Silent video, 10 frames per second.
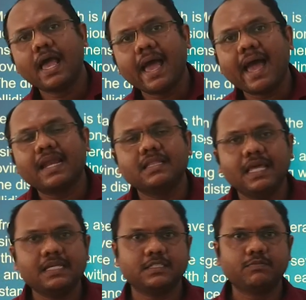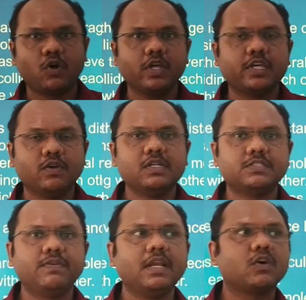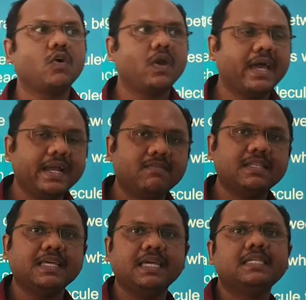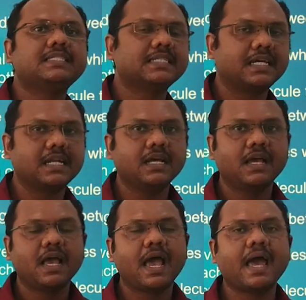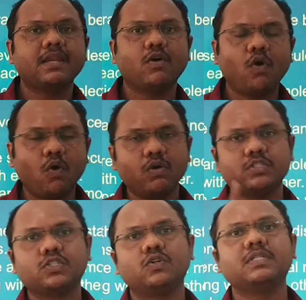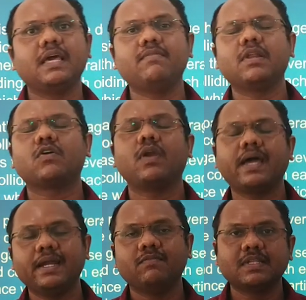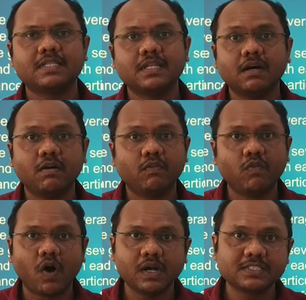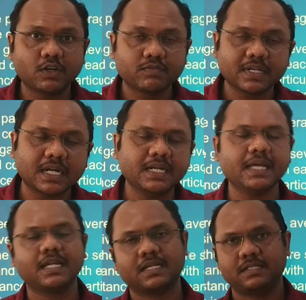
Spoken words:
and these molecules will collide with each other, and also they will collide with the walls of the container.